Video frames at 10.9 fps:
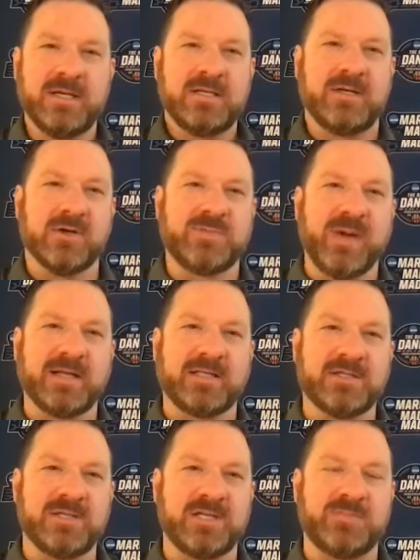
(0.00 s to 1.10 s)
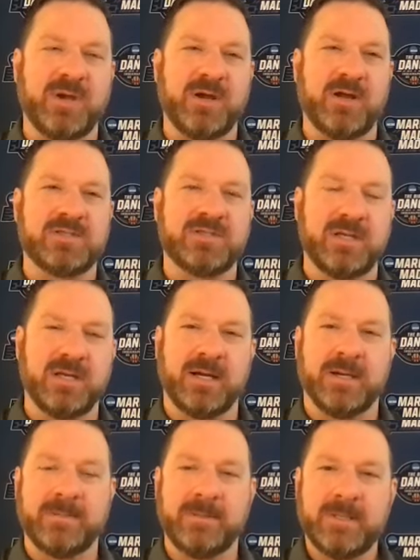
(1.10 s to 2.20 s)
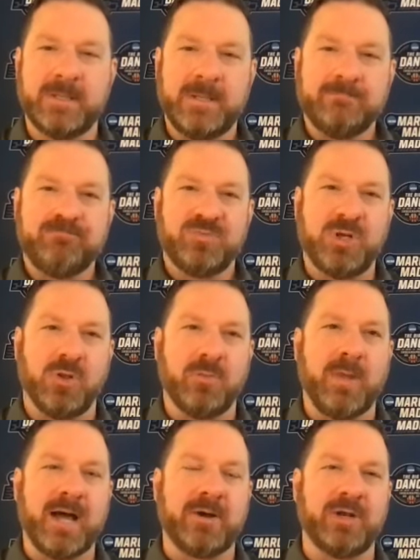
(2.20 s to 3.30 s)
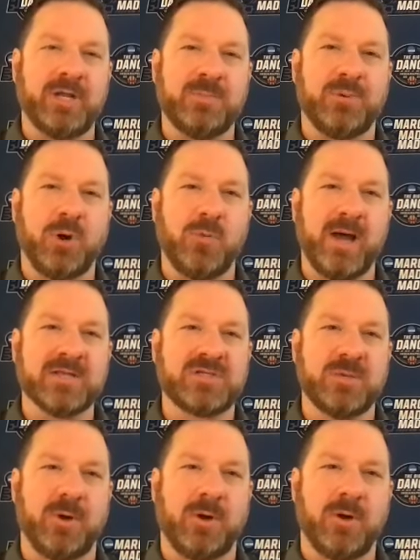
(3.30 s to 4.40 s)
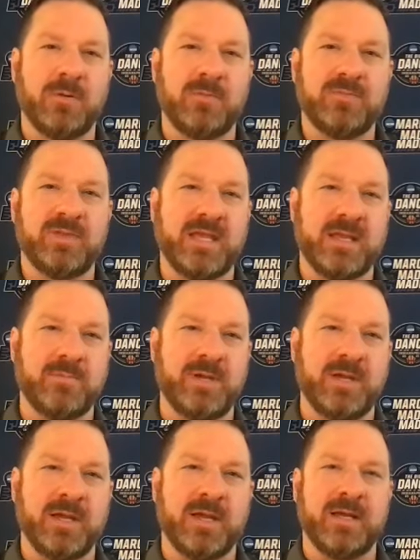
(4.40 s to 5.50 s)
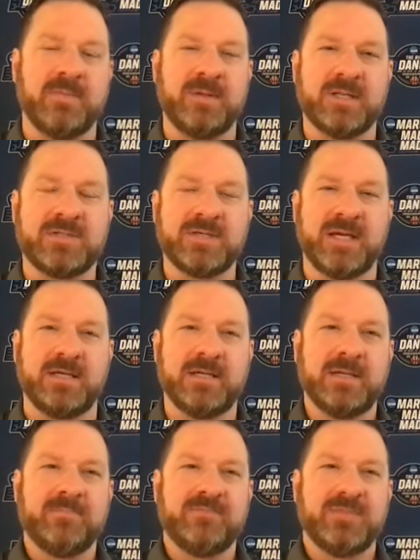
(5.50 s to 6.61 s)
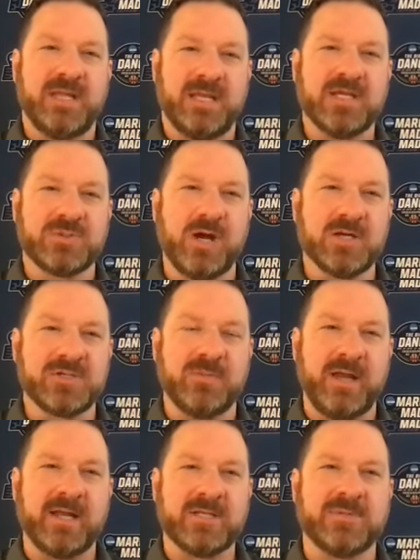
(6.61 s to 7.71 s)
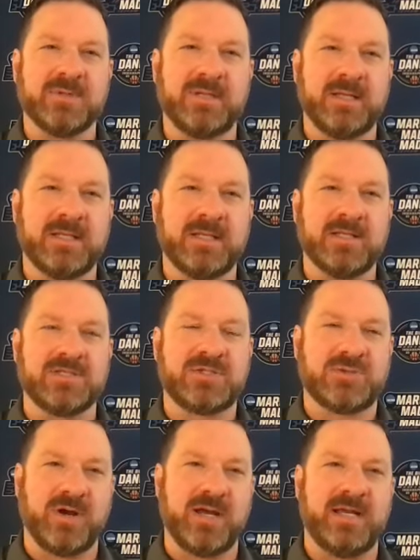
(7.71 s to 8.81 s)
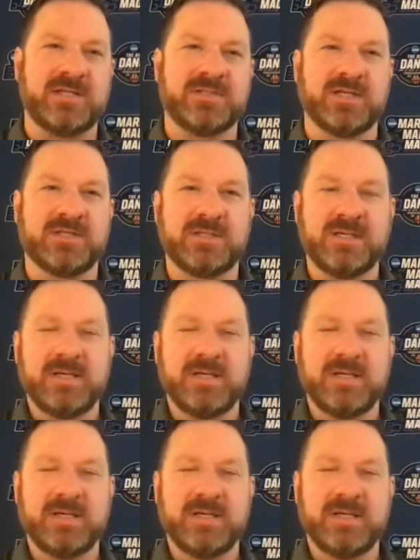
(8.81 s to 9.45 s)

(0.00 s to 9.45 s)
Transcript: goes back to his experience in, you know, the minor league pro basketball, the NBA. I mean, it's like, it is roster management. It's trades. It's